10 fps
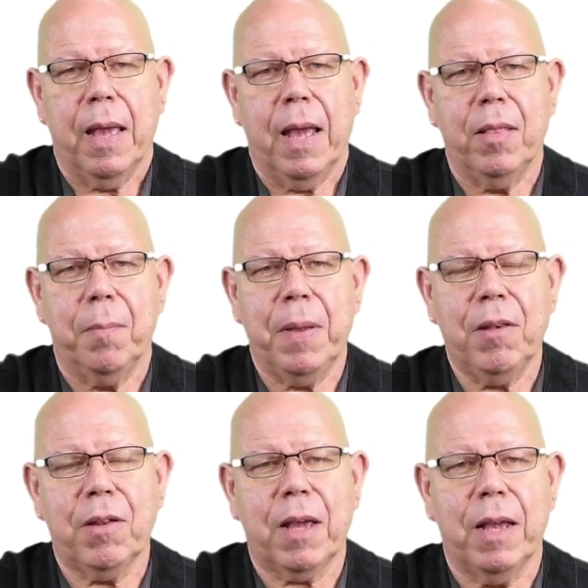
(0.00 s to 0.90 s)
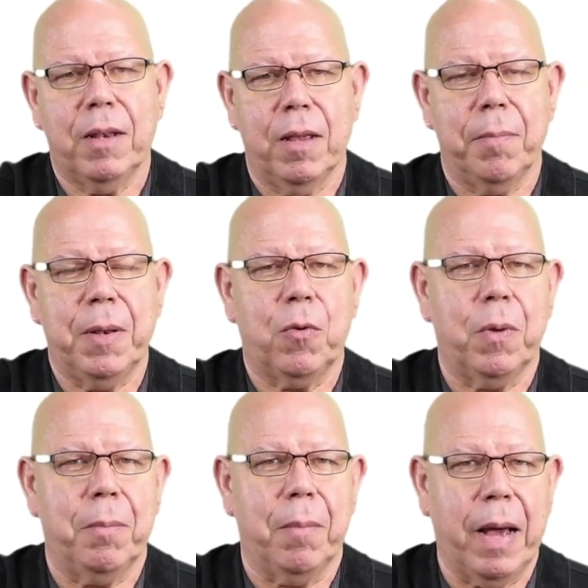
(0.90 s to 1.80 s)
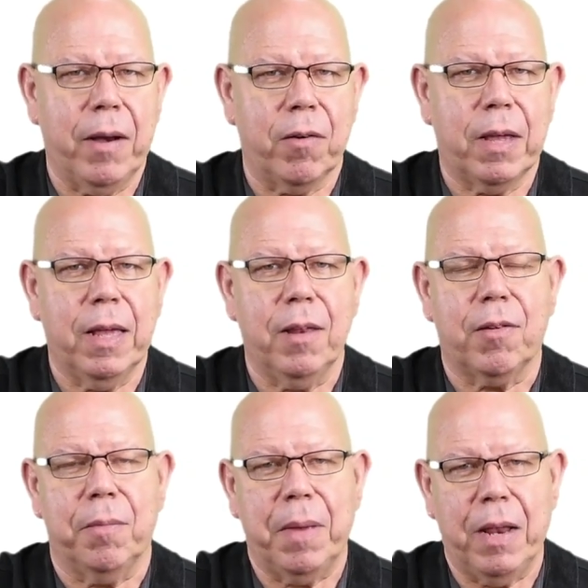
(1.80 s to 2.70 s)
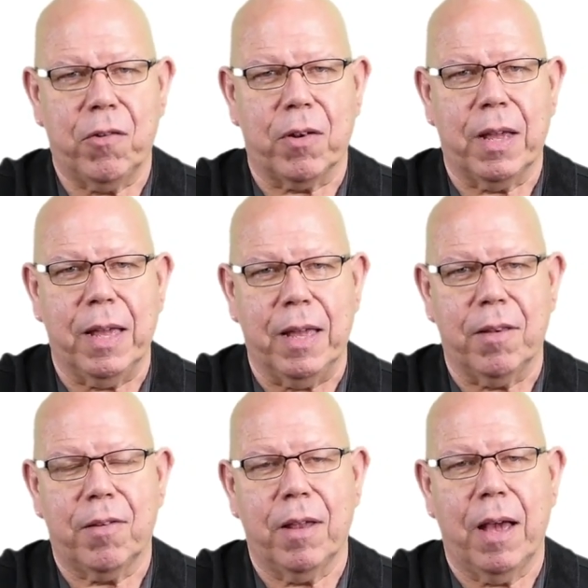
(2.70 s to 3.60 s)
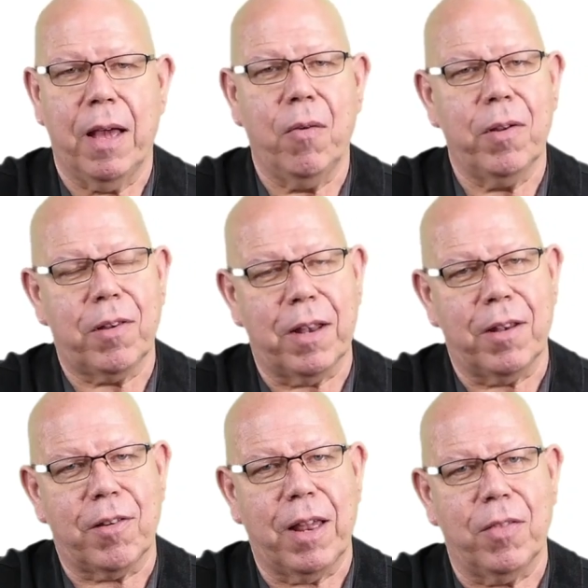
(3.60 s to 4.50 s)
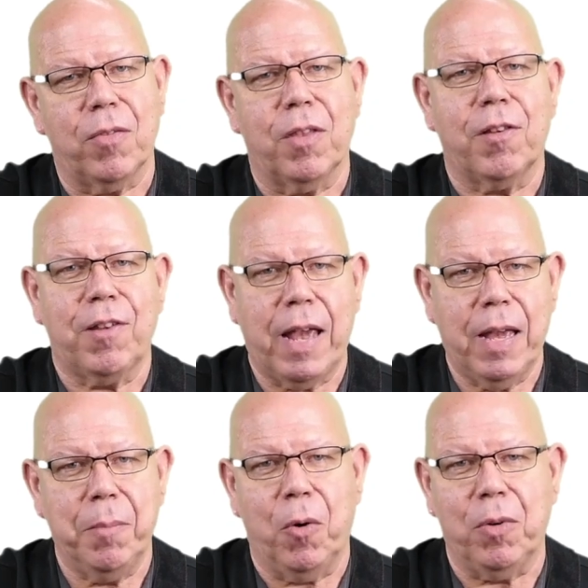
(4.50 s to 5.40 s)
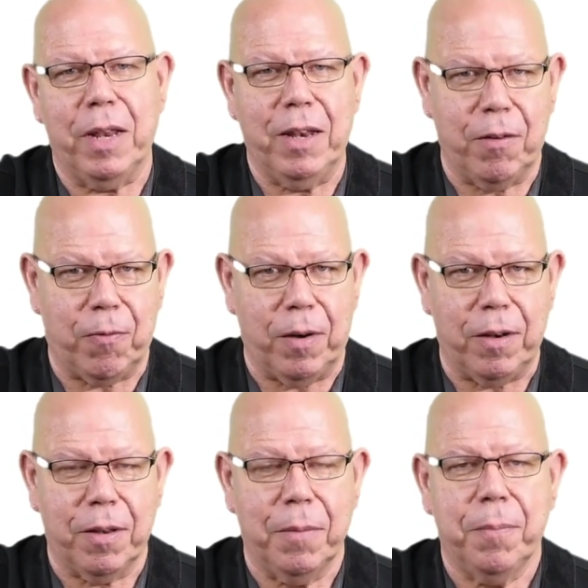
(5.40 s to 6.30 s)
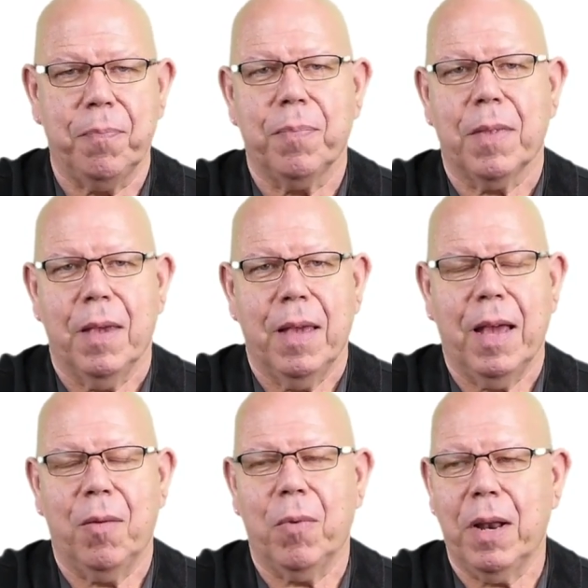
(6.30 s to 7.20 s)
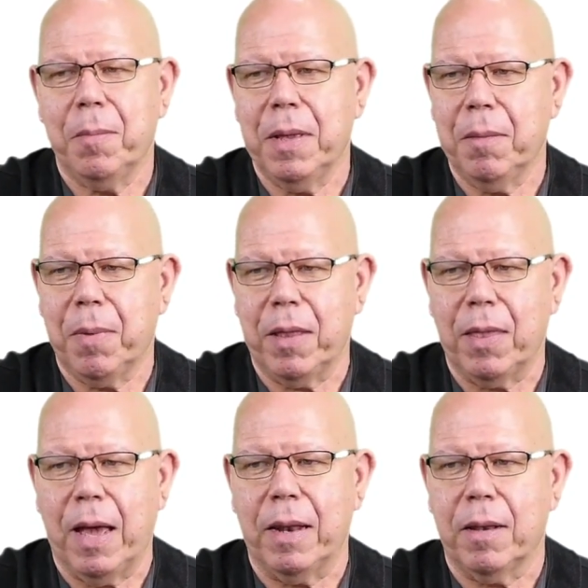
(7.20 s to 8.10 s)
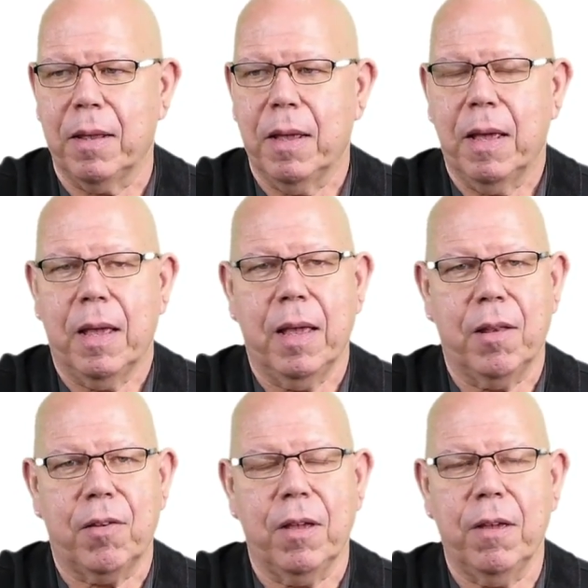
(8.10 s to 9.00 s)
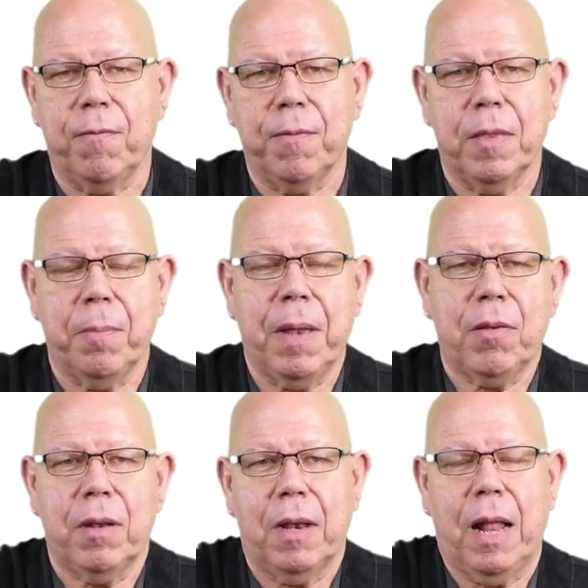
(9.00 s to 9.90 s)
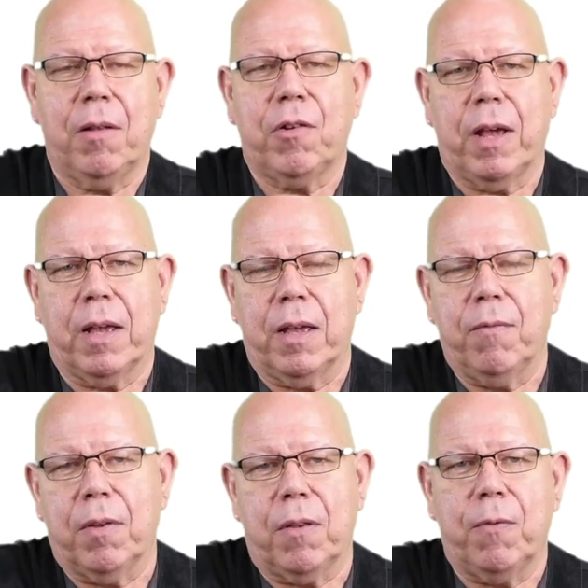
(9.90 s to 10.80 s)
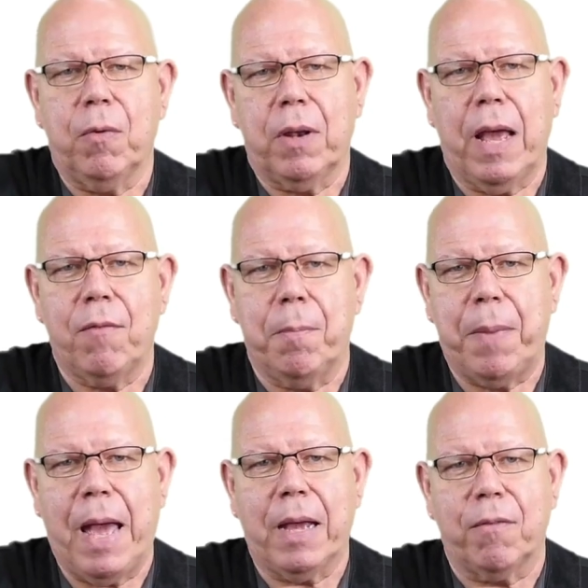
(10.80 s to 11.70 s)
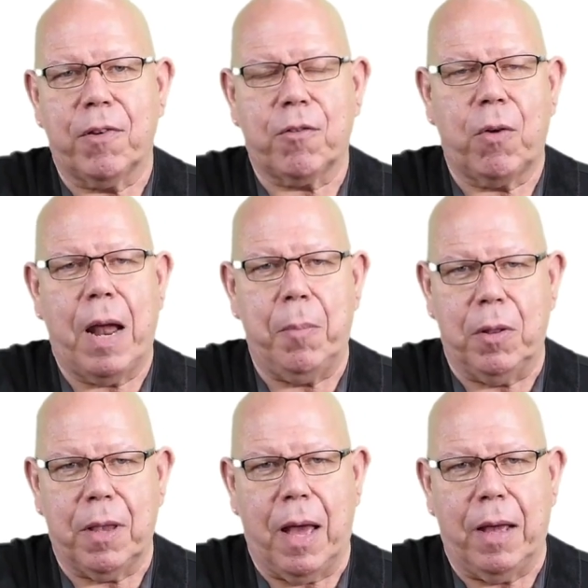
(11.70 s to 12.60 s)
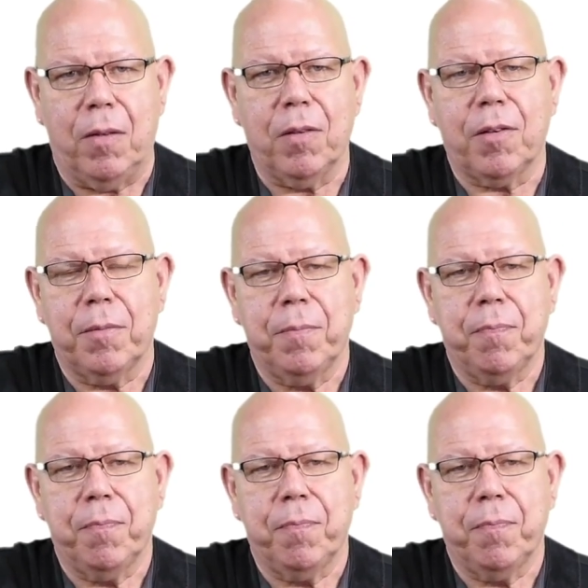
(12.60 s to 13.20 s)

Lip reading: And the basic idea between minor keys and major keys, I always like to say they're the same, only different. And what I mean by that is if the best analogy I can give you is if you were to have a bag of Scrabble tiles,